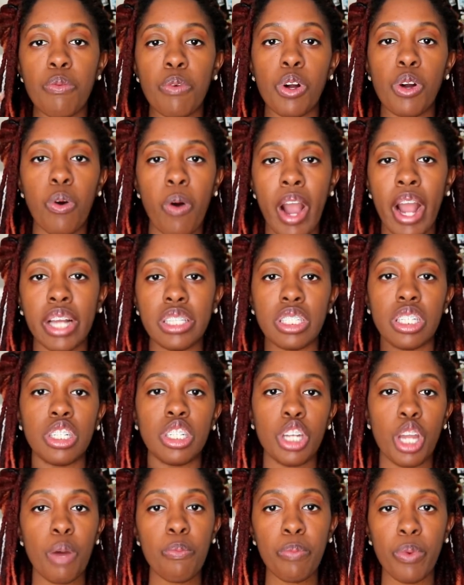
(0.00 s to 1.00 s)
requires a
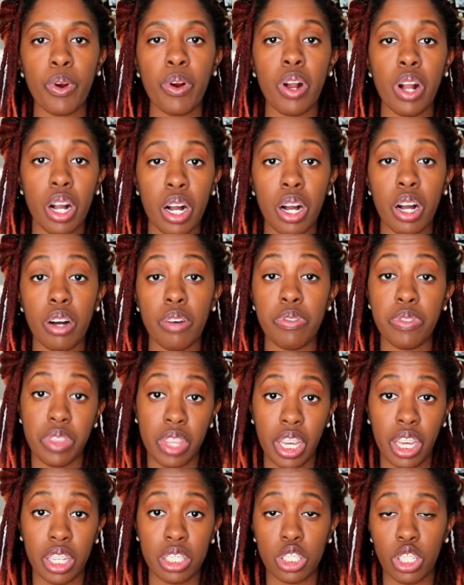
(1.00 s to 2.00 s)
number of
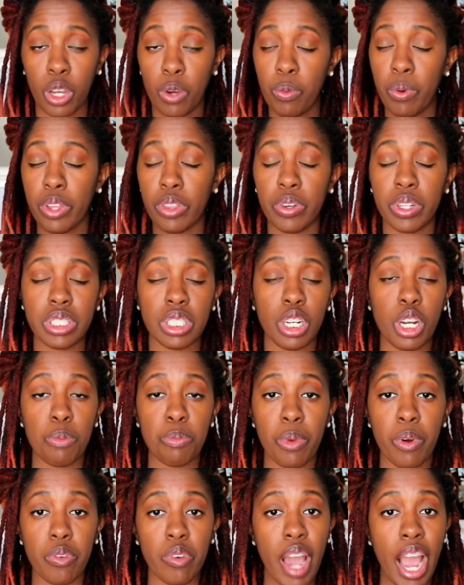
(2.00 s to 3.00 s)
things, like whether it's a
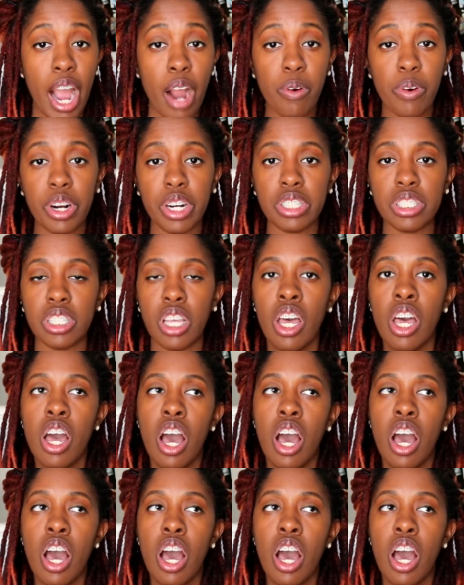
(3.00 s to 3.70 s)
number of hours,